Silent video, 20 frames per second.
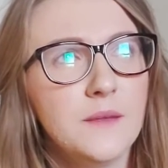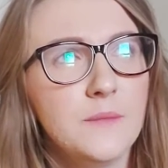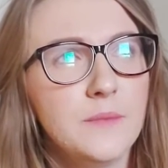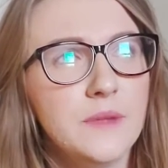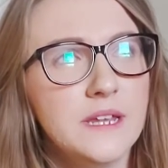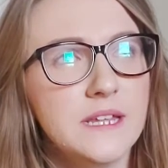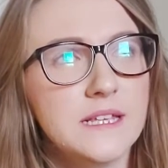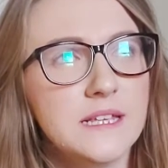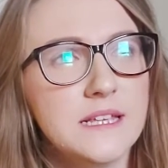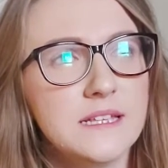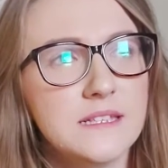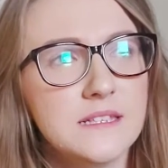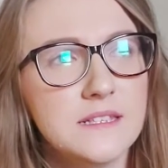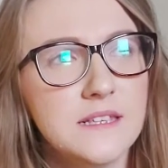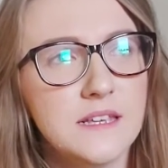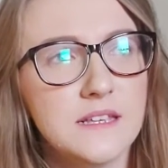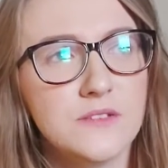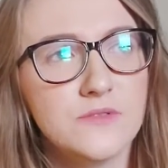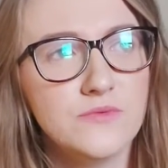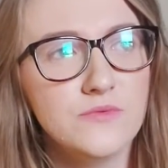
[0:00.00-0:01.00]
but it's
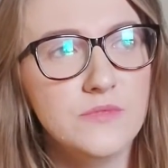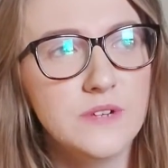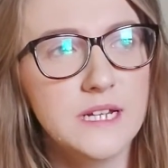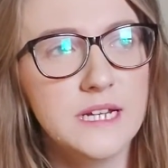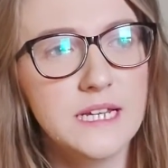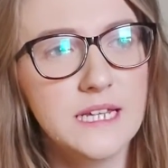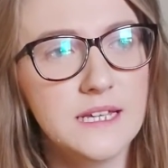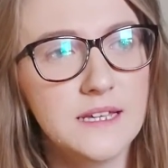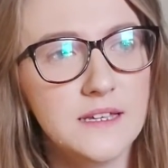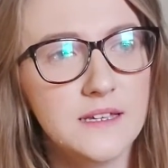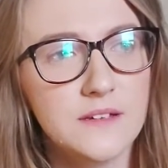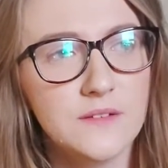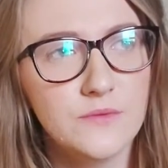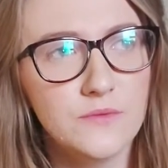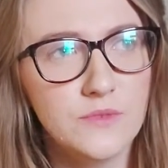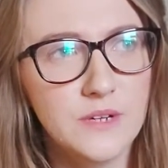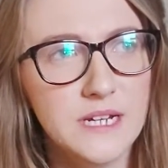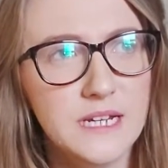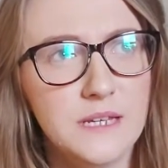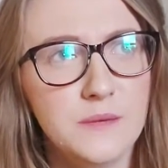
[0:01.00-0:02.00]
really,
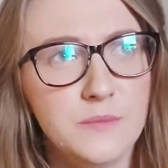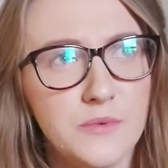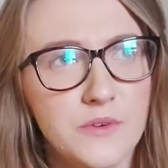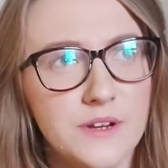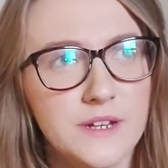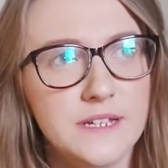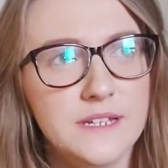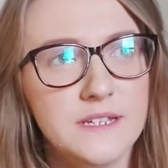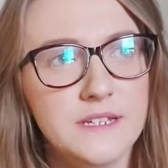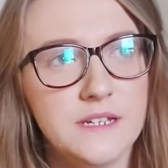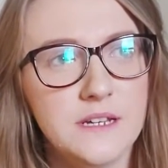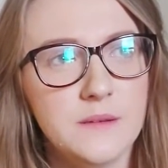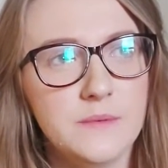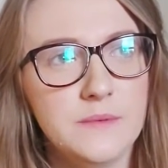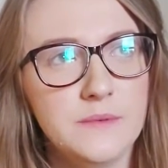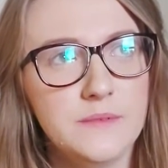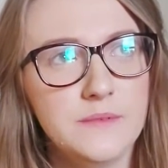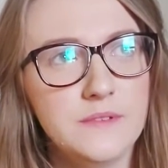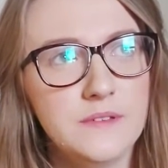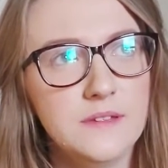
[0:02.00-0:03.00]
really brightened up.
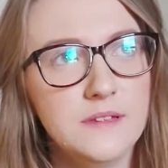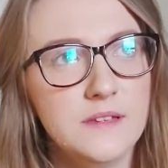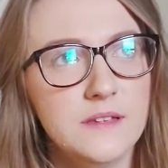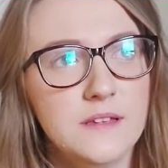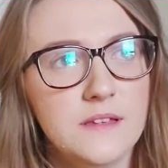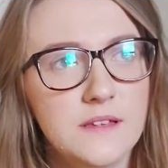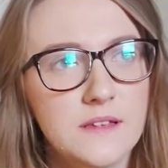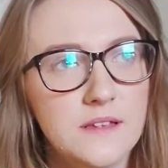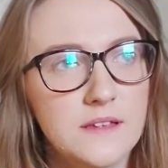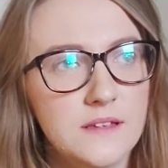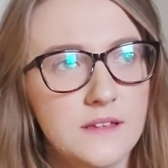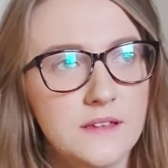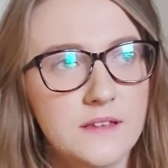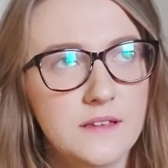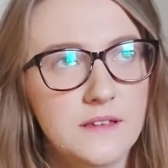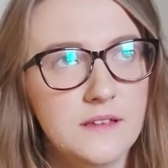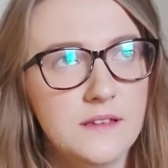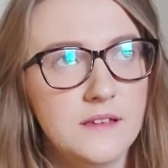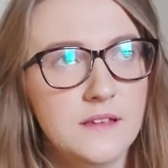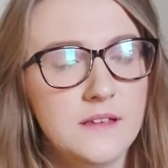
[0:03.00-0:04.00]

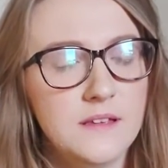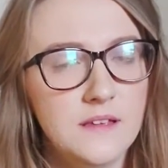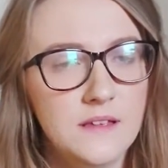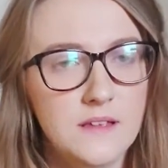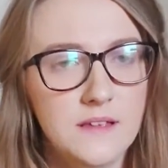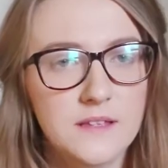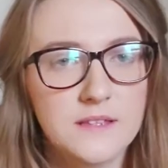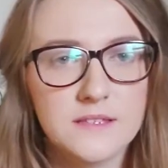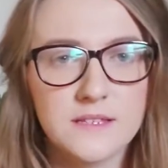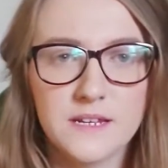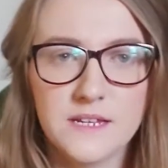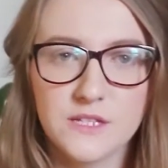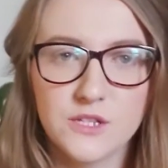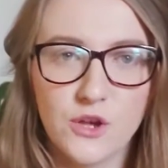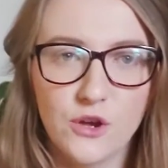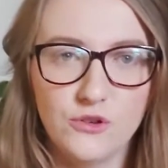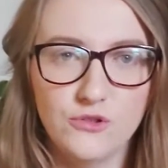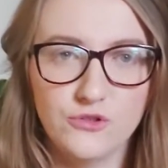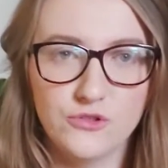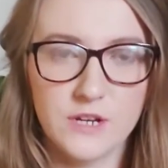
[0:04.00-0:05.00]
It's a nice
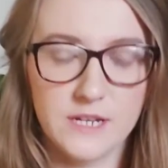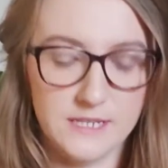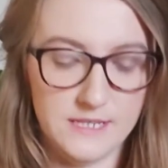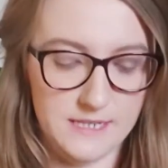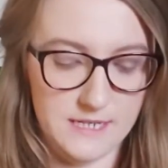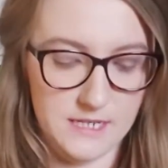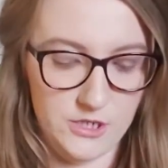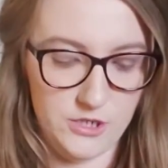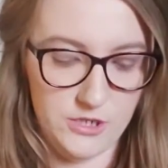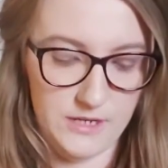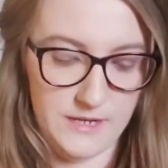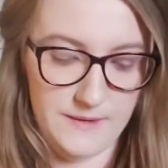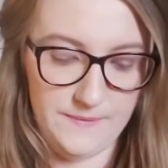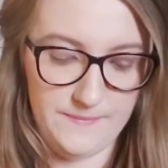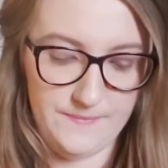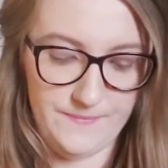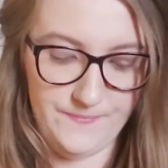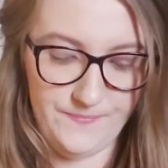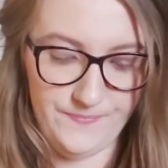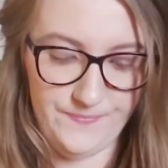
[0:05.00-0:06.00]
contrast, actually.
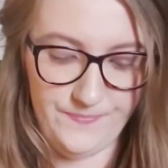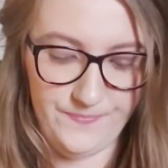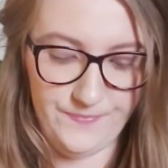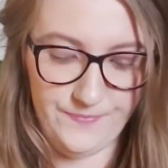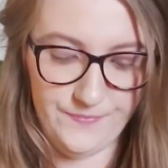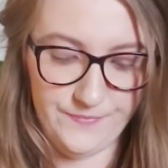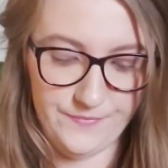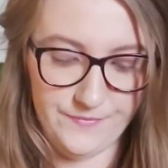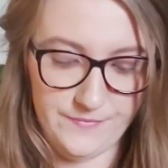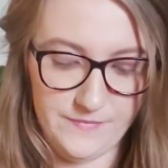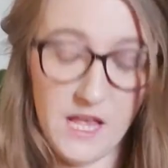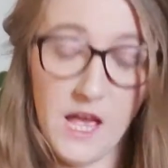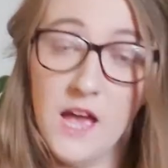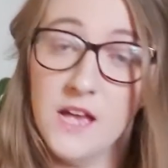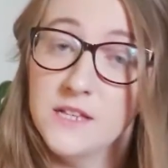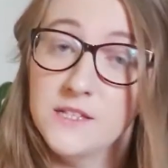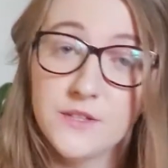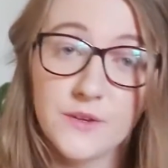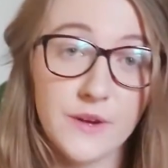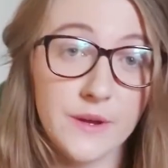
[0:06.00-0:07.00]

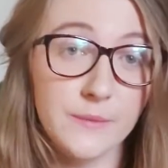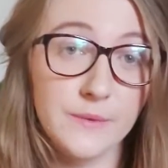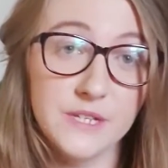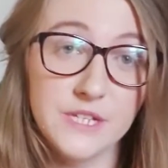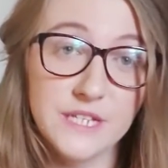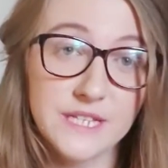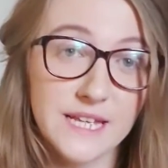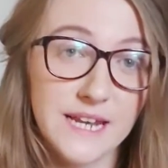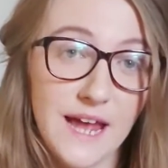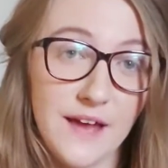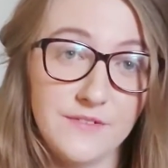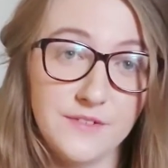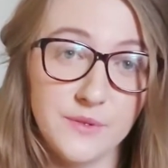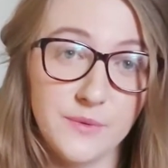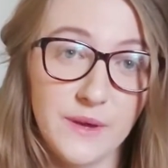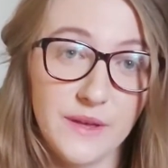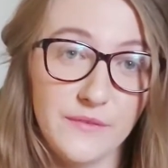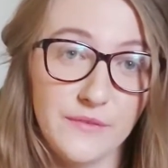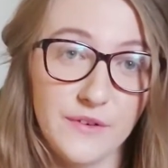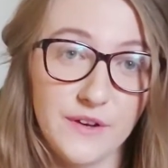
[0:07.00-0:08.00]
Sorry, we're just gonna have to
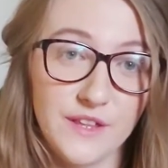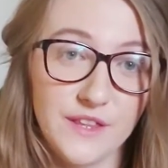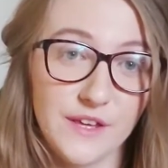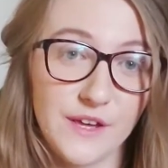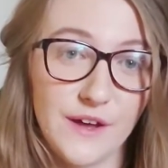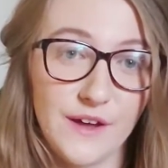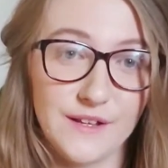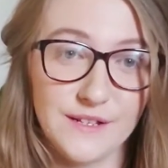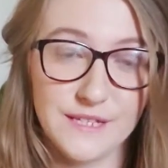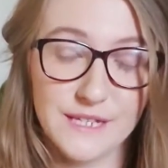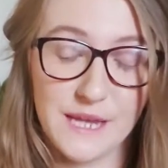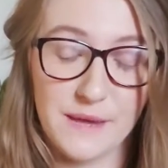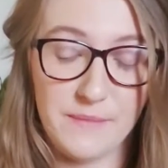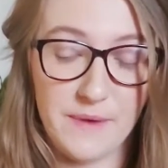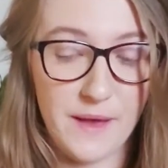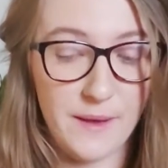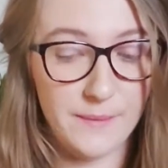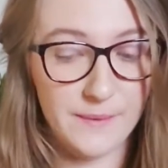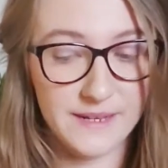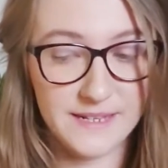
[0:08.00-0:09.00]
wait for another card to come
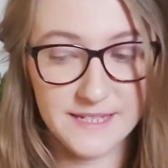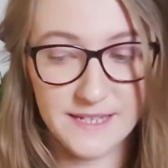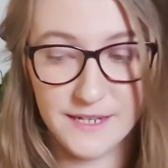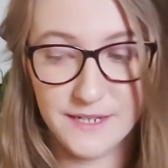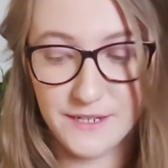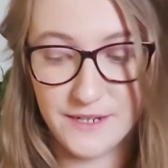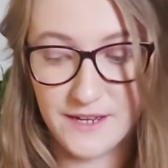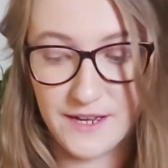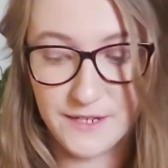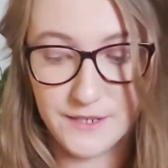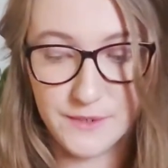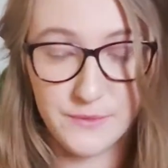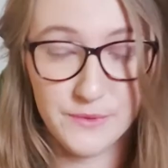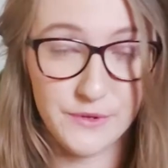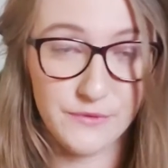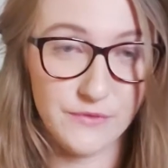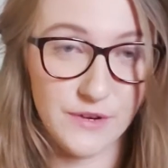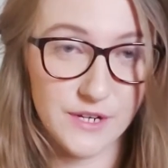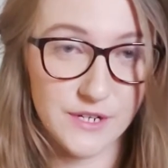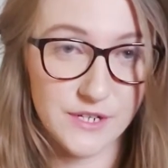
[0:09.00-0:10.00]
out because I don't want to
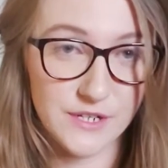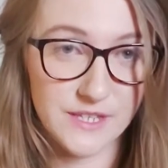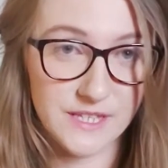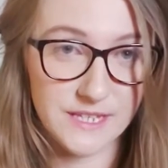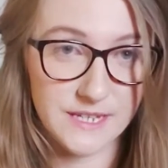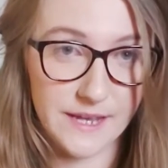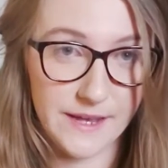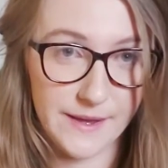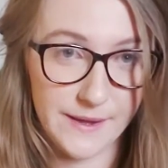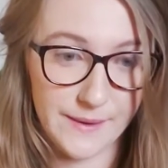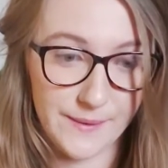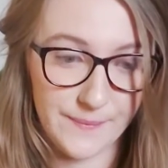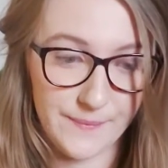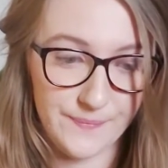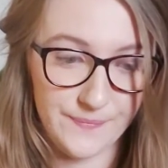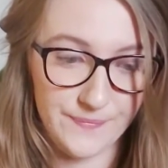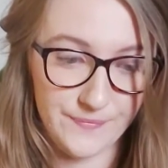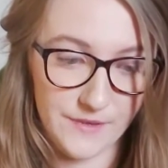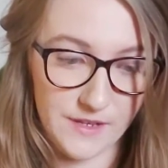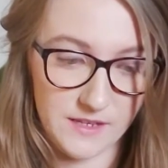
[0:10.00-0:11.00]
rush the deck,
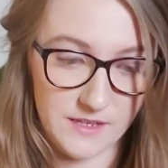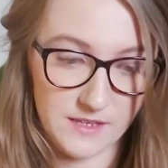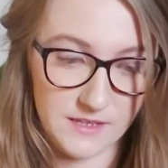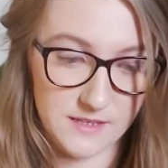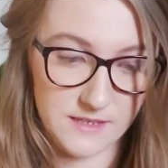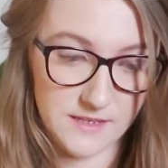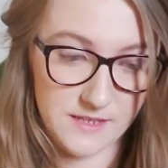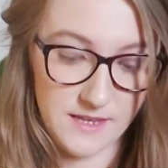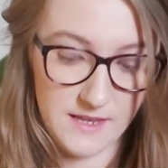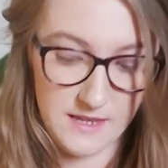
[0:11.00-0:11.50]
because